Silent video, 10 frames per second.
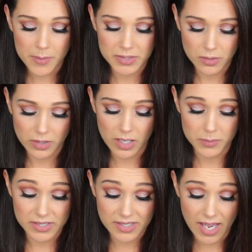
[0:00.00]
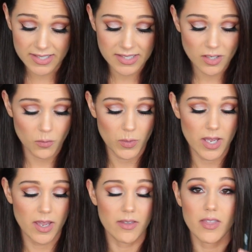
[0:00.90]
absolutely obsessed
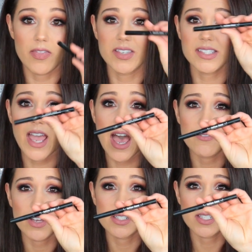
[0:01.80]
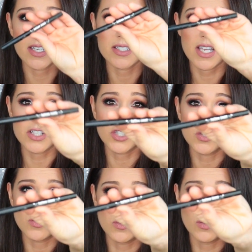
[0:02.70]
with this Kat Von D
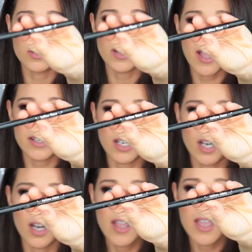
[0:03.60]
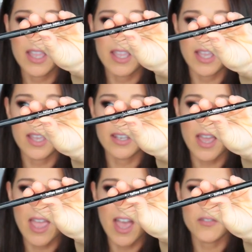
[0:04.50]
tattoo liner and
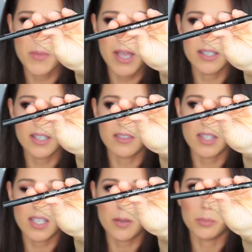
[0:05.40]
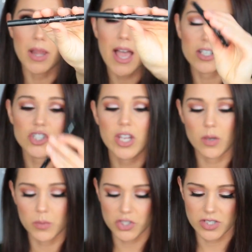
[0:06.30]
I have mine in the black
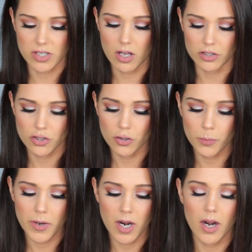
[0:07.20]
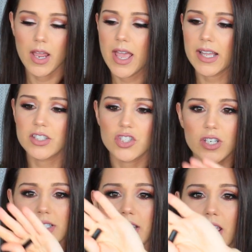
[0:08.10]
shade which is called Trooper. It's
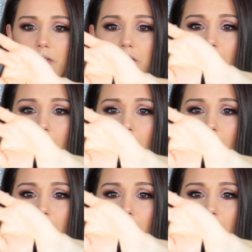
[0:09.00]
just a